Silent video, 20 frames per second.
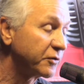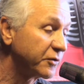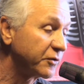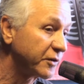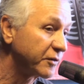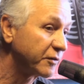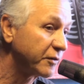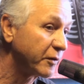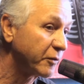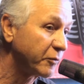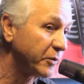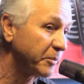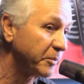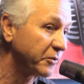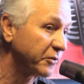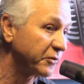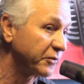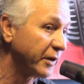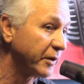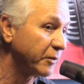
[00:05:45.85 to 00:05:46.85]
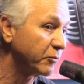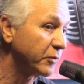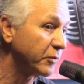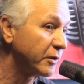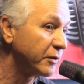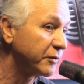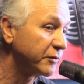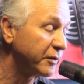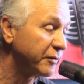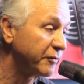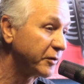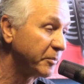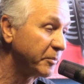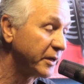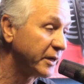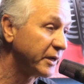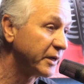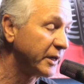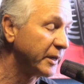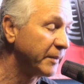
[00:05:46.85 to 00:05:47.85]
63% relative
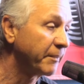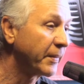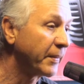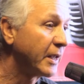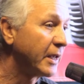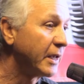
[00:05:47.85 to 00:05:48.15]
humidity.